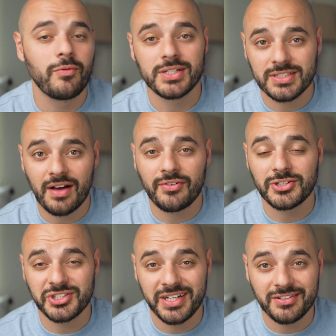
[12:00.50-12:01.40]
of what software
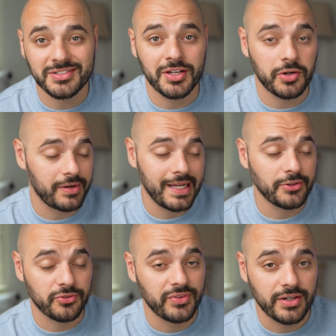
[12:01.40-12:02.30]
engineers can create
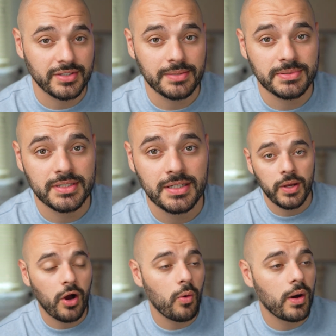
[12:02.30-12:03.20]
at their fingertips.
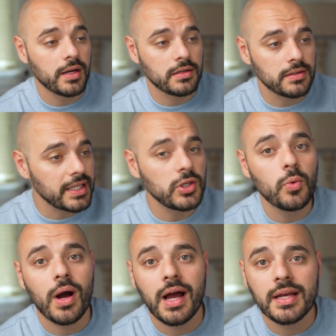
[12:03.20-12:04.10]
We all want clean
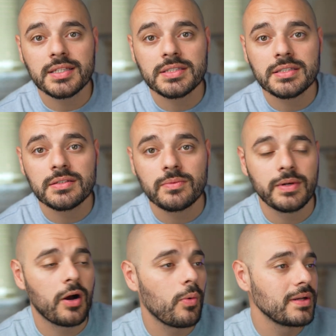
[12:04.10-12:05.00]
UIs
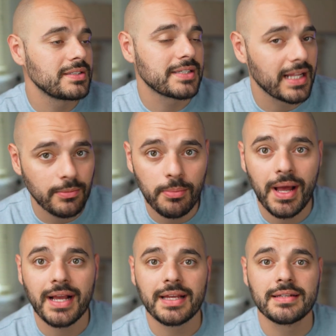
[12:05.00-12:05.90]
we all want scalable
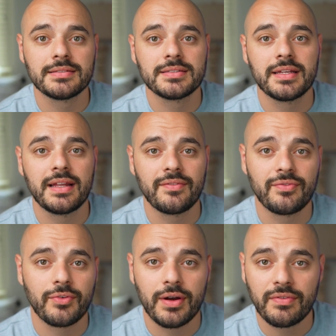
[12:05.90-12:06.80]
backends and
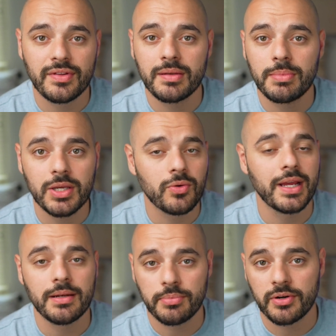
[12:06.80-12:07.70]
for everything to be
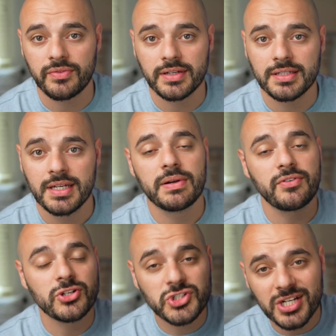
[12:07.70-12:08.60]
great and perfect. But if
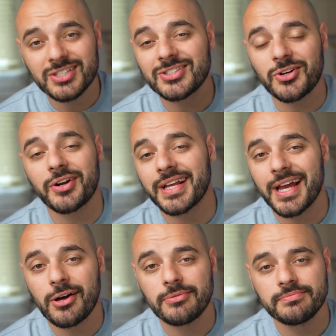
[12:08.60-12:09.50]
you're just starting
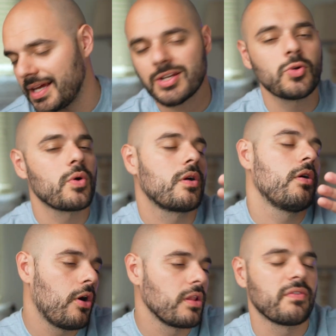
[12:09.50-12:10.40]
out, ignore
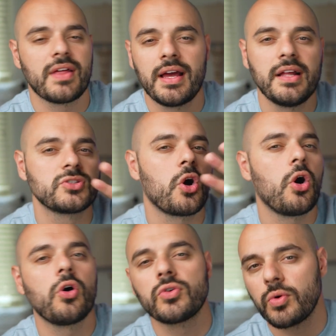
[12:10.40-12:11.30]
all of that. It's
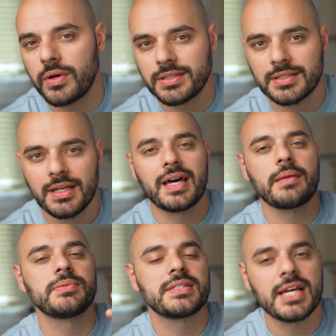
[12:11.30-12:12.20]
all noise. That
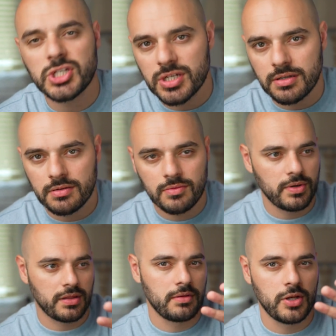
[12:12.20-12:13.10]
obsession
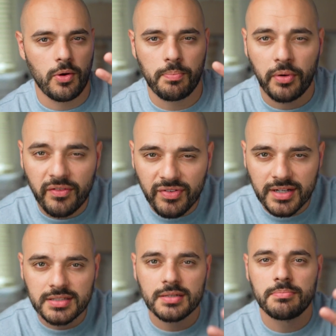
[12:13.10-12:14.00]
with, you know,
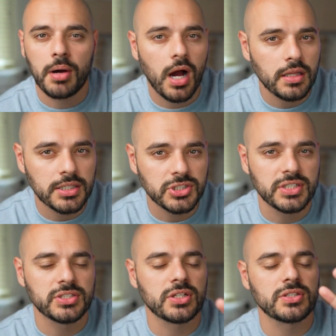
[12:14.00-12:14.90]
perfect, polish
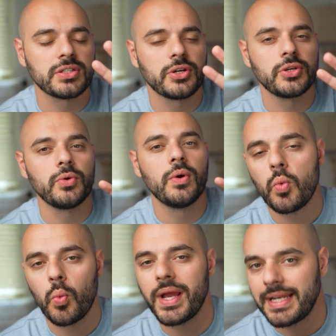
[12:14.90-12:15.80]
is going to slow you
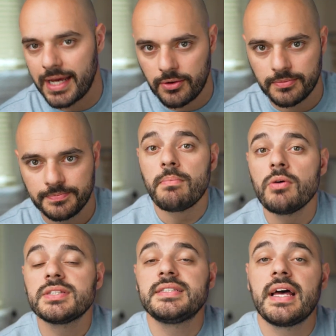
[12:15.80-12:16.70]
way down.
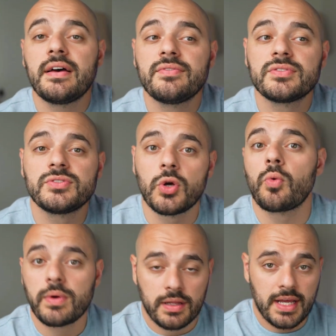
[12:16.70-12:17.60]
Most devs
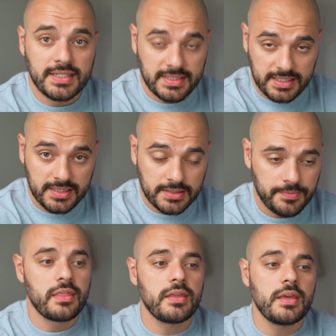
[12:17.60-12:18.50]
don't realize is this.
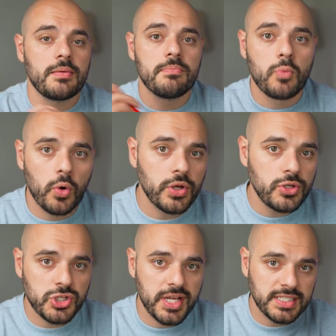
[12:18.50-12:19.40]
The more
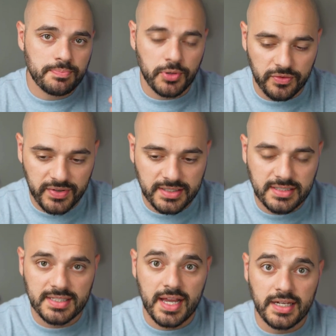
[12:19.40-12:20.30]
you chase perfect
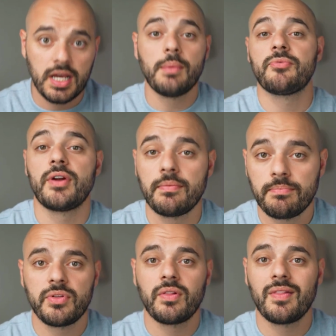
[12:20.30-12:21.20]
design upfront,
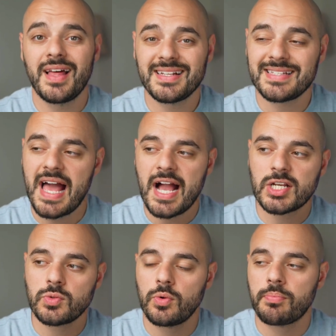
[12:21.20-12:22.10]
the less
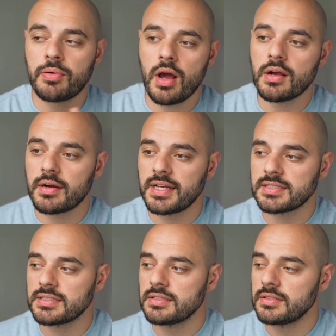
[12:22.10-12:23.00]
actual
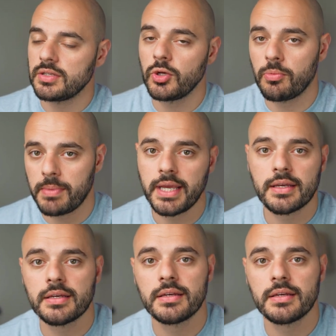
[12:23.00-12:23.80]
progress you'll make.